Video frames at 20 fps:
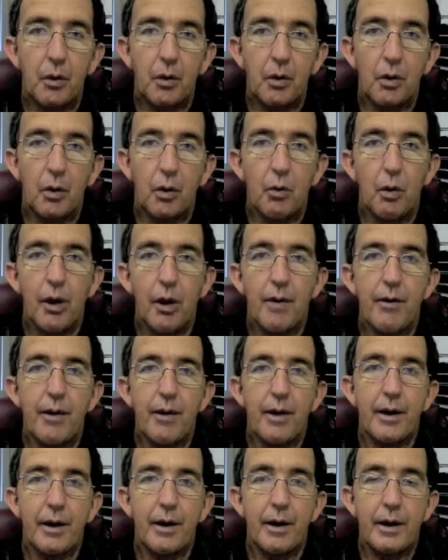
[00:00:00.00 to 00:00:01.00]
or whatever
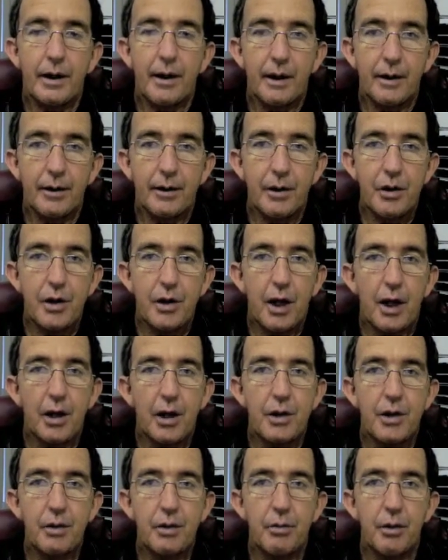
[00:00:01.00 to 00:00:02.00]
the challenge
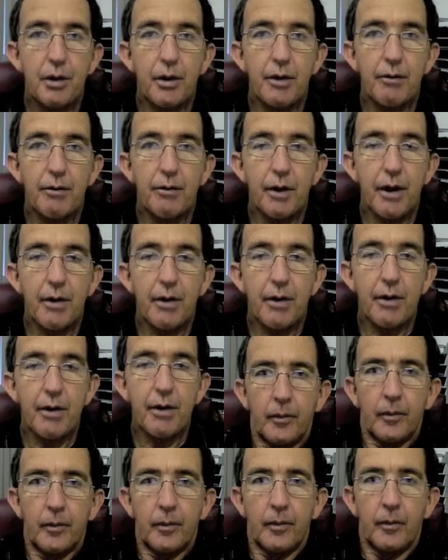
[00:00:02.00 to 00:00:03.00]
you put in front of us.
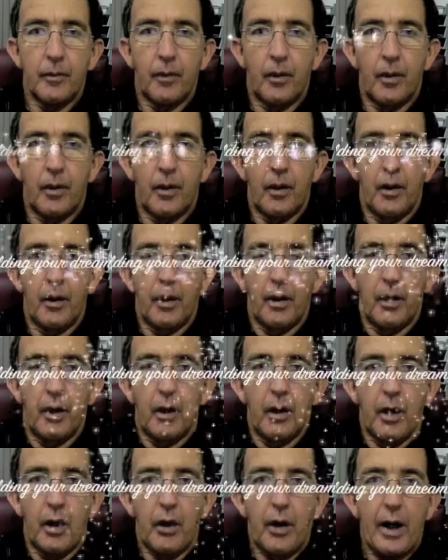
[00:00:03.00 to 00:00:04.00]

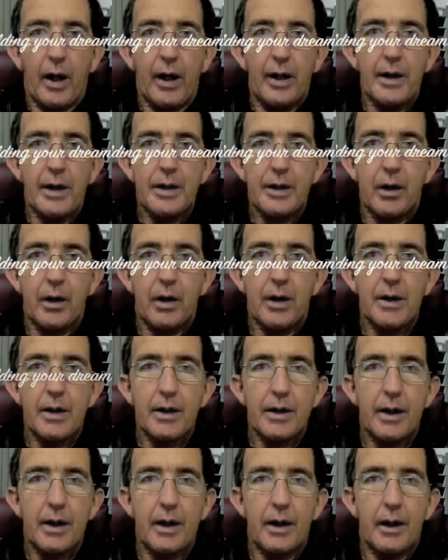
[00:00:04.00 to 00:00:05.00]
Okay, so let's
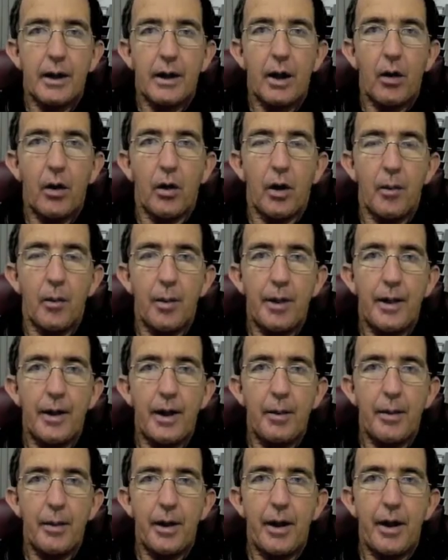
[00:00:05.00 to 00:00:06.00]
go a little bit
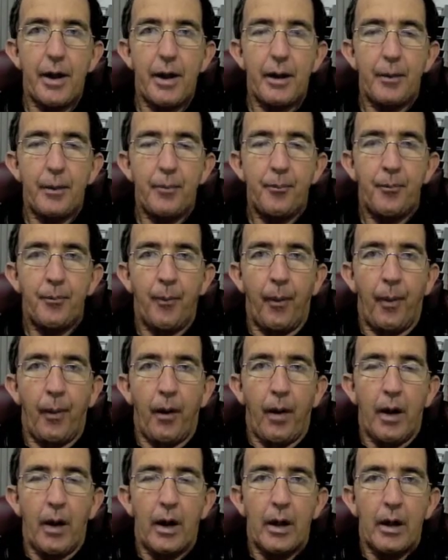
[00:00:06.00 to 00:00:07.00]
deeper now.
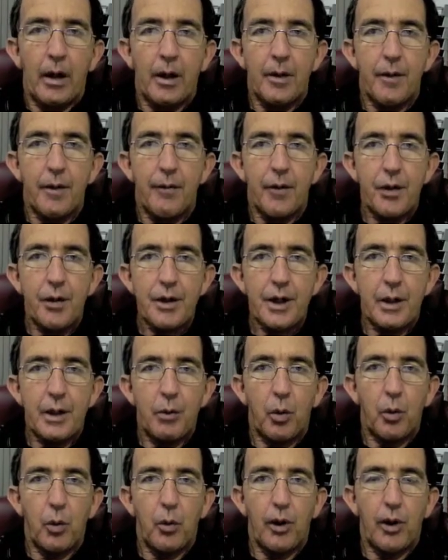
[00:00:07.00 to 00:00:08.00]
The first thing
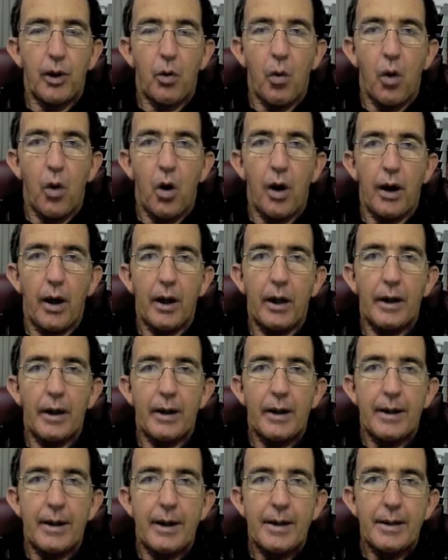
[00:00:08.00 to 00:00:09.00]
we'll require
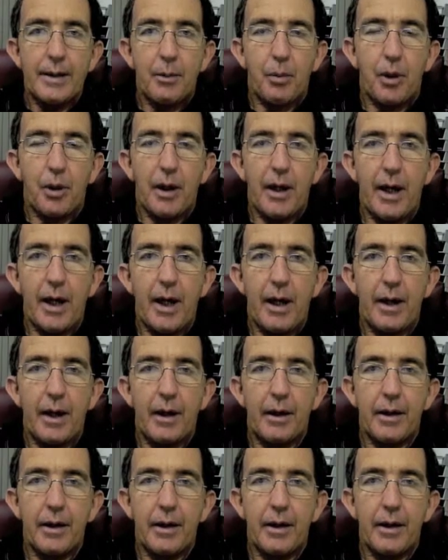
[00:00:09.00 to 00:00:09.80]
is a plan